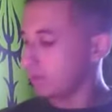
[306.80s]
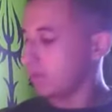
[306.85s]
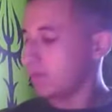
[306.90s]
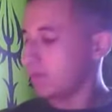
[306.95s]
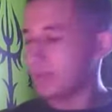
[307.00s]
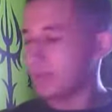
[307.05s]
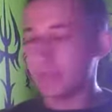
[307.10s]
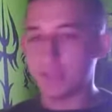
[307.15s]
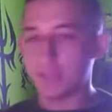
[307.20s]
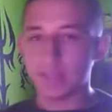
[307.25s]

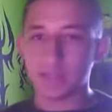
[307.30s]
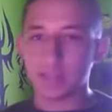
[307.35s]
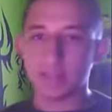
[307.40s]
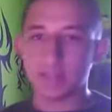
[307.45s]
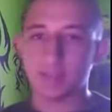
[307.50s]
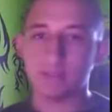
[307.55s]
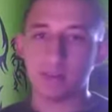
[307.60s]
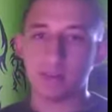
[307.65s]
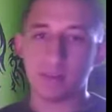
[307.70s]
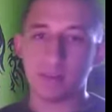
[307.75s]

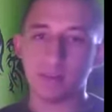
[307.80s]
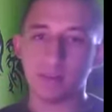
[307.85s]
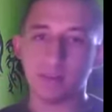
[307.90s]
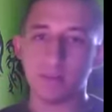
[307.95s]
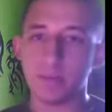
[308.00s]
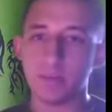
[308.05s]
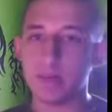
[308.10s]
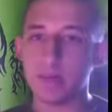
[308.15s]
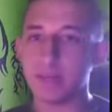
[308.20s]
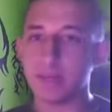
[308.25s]
6 credit
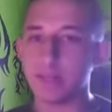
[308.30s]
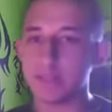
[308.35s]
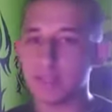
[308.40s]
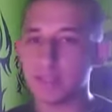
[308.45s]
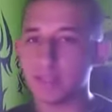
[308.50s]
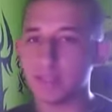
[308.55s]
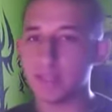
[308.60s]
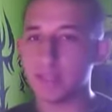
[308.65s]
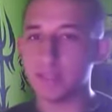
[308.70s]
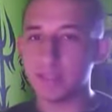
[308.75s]
card pockets,
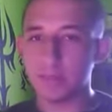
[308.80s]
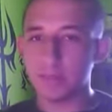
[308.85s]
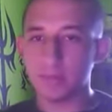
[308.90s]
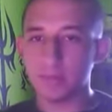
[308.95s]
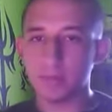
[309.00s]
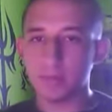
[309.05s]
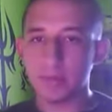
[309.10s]
and then a double